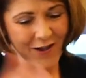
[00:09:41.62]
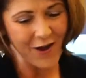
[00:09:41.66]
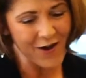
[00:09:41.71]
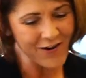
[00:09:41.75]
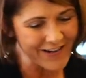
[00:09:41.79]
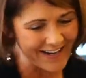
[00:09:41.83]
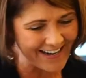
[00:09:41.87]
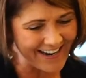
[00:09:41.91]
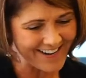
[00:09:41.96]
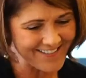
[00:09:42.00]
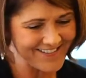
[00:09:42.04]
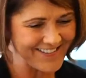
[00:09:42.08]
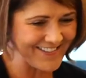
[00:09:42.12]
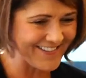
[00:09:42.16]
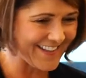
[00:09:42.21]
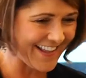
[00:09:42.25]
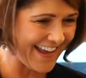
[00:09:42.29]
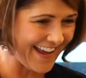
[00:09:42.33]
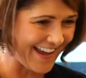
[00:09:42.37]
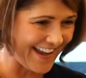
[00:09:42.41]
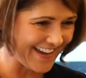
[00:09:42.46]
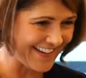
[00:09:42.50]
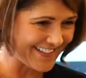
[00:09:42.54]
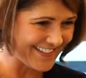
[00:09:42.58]
long after
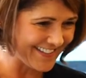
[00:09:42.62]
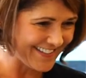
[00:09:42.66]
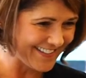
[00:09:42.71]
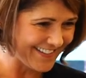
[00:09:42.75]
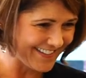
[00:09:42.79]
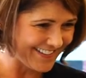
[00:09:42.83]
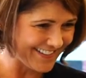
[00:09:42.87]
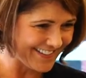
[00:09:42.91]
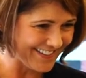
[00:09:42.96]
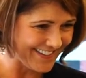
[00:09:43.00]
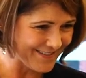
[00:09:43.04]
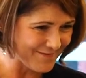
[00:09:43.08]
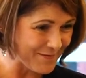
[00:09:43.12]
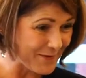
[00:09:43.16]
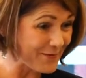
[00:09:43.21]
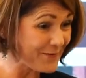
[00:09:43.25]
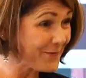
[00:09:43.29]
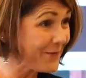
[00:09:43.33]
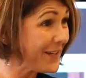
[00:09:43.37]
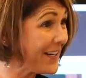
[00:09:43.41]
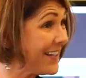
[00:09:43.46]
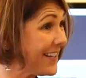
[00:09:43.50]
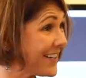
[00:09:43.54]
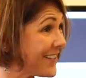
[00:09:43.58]
that,
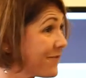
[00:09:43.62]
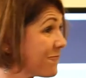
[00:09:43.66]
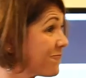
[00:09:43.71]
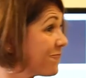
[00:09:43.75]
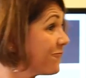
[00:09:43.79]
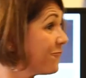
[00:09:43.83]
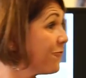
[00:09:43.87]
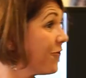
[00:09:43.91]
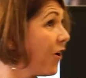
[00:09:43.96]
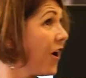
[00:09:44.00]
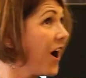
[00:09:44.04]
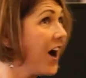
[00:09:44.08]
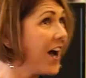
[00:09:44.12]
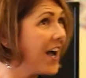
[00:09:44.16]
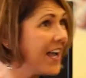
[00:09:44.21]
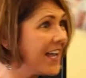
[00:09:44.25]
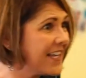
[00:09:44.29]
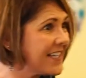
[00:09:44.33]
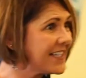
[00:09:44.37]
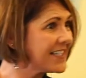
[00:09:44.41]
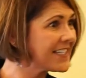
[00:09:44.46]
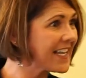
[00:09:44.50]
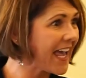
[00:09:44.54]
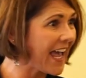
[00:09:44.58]
Maria
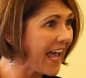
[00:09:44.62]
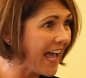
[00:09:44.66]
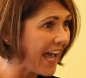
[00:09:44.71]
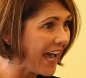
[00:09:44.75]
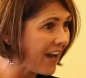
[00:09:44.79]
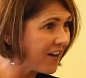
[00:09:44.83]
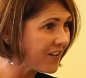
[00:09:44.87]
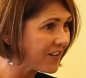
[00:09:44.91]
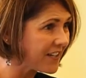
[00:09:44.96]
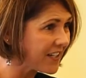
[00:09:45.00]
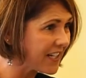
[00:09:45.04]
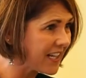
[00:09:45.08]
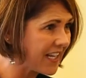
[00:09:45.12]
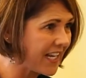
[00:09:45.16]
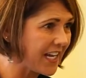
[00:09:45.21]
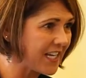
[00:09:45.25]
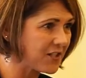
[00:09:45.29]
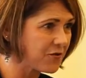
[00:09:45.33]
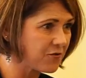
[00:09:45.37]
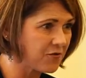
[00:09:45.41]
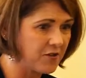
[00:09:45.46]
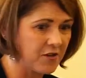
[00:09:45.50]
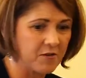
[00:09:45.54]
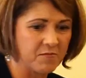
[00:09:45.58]
runs out of the
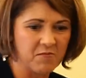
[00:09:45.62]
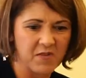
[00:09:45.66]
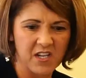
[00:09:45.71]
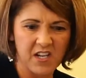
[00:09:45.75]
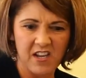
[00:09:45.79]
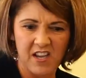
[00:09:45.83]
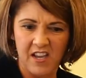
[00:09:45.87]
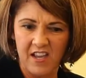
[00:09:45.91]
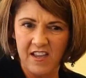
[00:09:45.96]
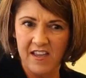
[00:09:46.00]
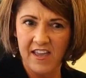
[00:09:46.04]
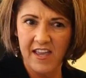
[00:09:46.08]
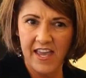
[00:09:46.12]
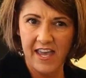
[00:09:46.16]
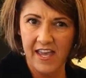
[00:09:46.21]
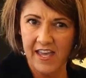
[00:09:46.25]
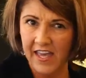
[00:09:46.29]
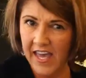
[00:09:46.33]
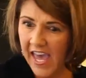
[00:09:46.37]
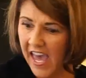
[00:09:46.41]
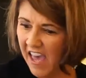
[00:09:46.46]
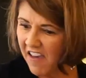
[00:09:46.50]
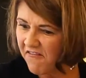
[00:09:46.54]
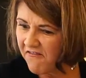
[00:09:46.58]
classroom,
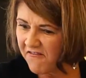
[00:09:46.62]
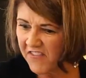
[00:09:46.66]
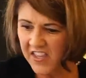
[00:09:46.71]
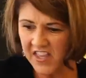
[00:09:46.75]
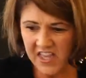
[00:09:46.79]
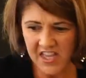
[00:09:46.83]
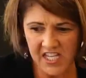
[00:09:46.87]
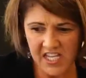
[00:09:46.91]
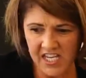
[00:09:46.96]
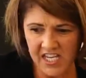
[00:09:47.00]
effing